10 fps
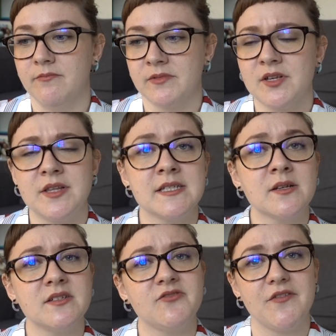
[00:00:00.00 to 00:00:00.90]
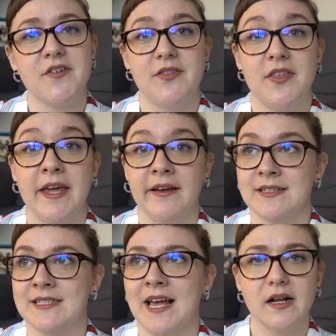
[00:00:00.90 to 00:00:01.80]
So there's lots of different
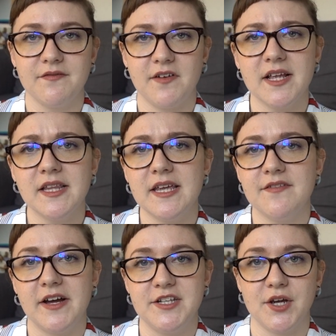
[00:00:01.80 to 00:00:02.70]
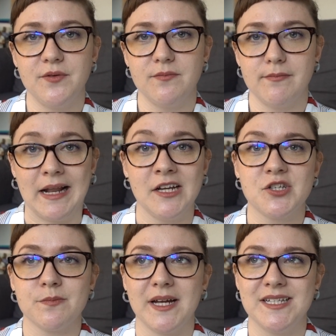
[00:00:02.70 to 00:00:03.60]
things. And I find that if I don't
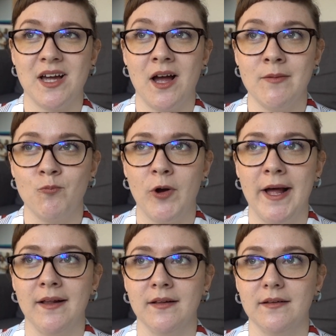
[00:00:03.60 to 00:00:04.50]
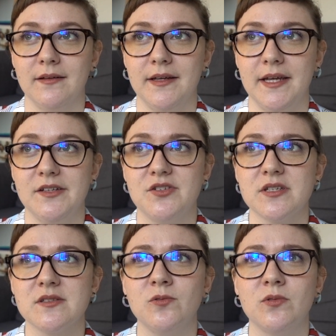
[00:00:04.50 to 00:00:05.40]
manage my time well, it
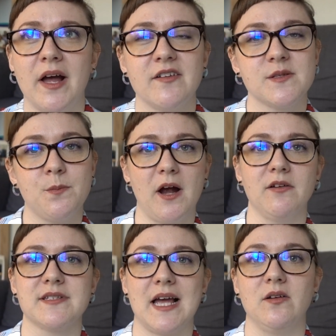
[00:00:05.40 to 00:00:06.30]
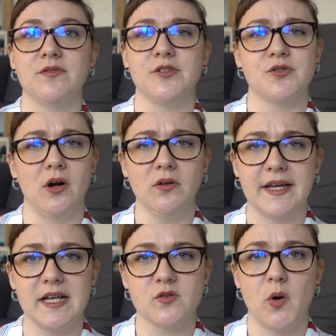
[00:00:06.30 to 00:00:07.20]
just all kind of spirals out of control and
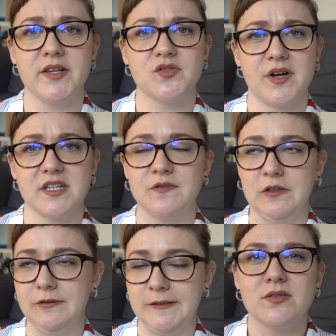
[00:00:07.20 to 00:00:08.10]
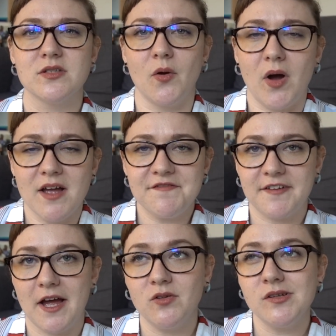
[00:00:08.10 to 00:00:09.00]
gets quite stressful. So I
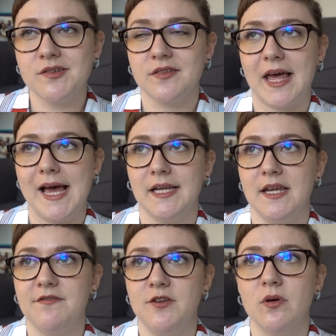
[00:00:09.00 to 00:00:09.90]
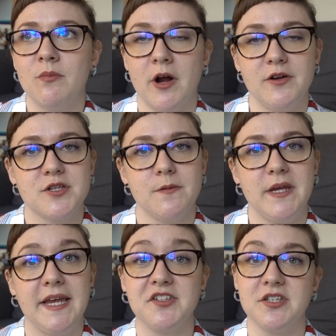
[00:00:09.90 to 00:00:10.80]
found that if you approach the
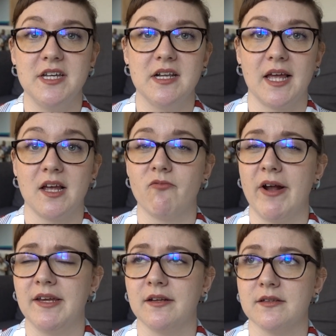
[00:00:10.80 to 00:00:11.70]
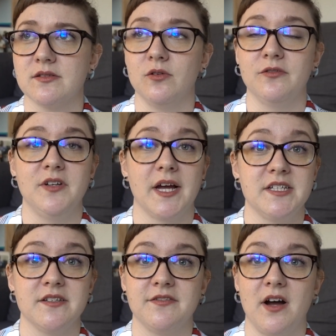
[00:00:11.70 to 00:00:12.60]
PhD like a regular sort of
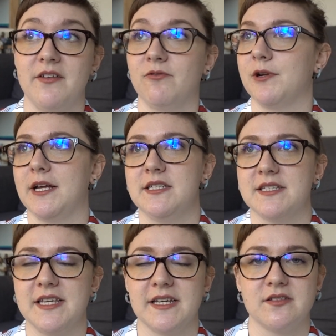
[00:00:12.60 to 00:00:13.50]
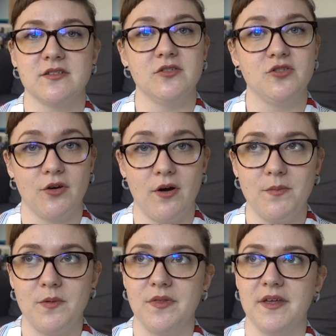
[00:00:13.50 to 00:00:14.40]
9 to 5 or 9 to 6
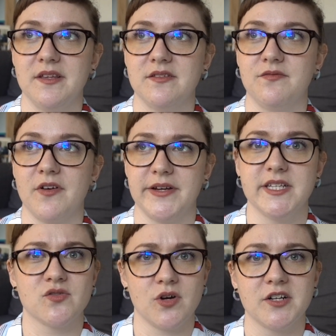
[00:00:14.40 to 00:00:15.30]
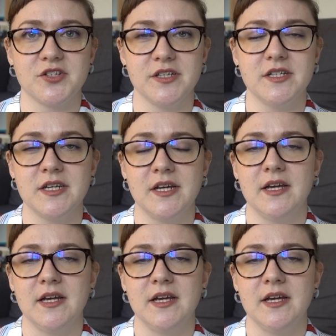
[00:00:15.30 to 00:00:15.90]
job that is very structured,